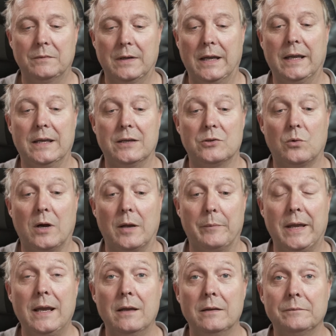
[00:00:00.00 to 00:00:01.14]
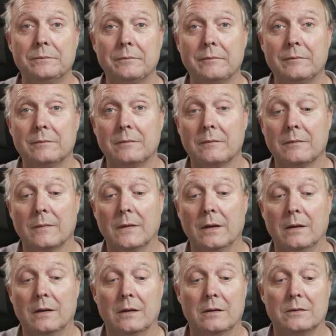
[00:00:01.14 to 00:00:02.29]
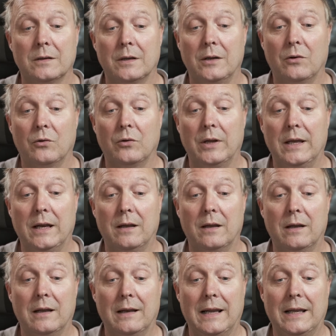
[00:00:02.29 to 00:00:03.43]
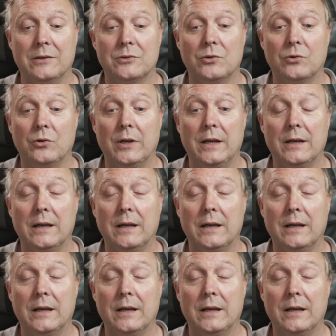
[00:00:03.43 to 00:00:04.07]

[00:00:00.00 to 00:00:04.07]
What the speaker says: A, it's quite big, so you're not going to get a lens hood in,